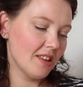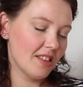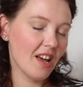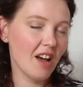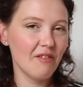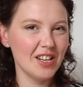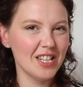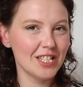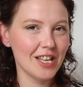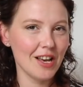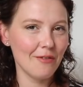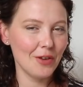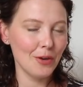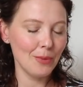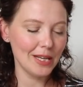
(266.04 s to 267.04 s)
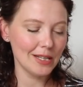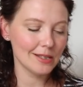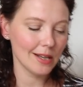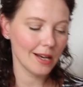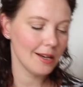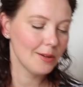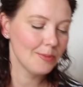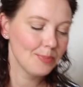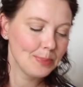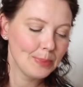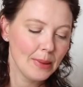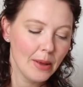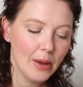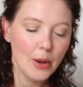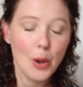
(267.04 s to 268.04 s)
I finished that a few weeks ago,
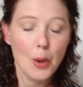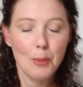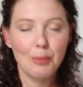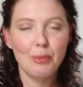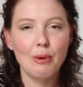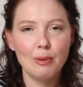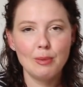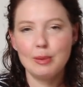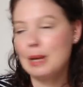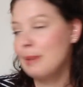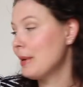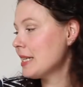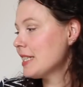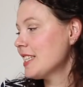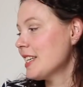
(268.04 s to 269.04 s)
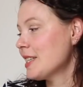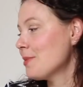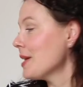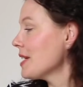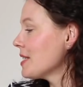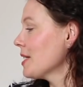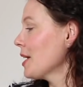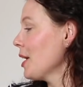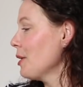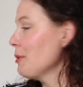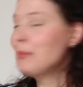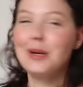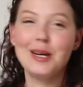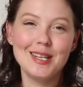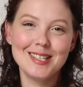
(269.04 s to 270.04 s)
probably about 6 weeks ago,
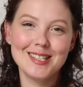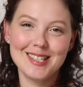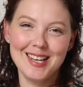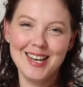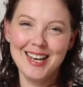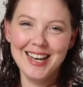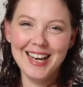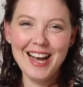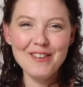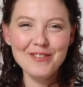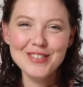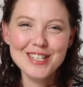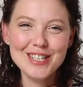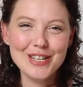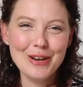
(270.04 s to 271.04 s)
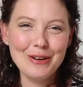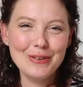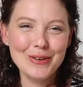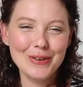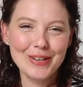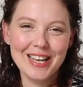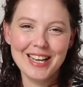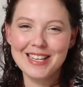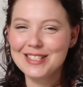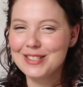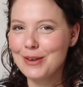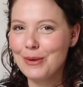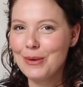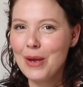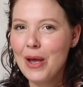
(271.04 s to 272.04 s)
but I haven't shown it on here,
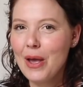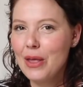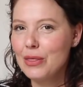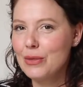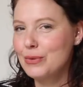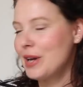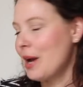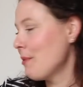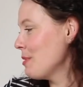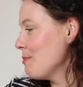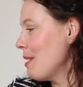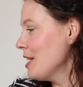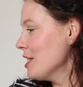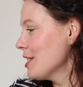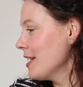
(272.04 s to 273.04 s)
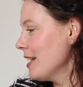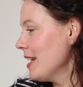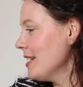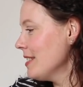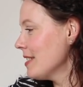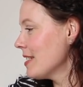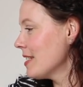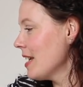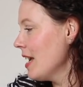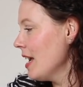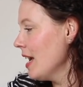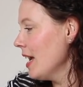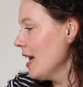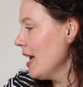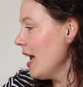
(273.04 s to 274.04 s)
so thought I would mention it.
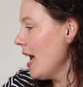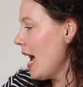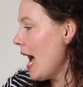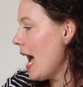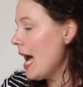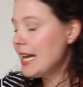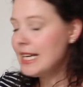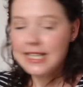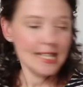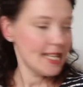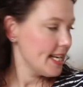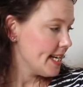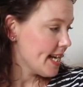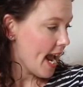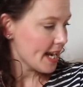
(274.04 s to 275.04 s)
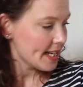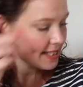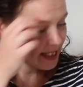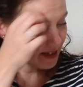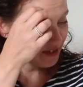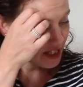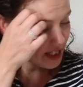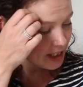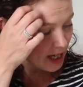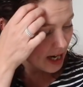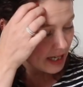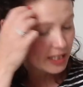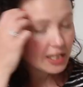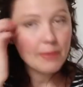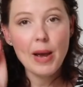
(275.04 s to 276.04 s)
And the next finished
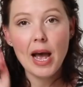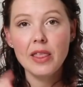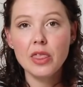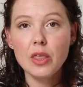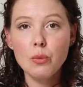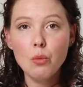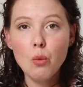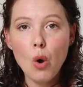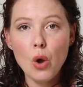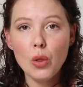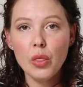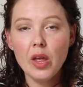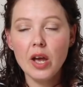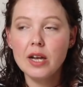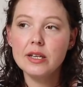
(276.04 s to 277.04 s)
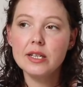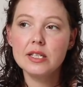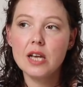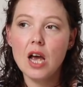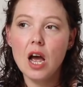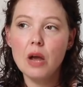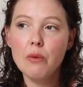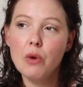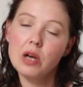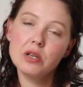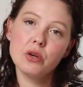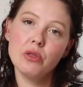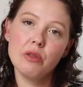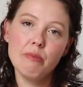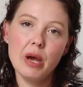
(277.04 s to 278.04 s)
item, and the one that I
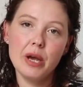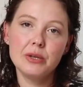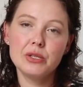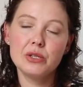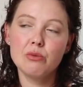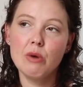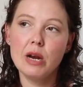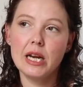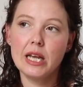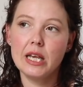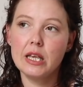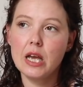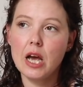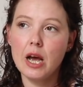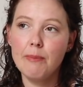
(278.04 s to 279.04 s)
worked on the most really,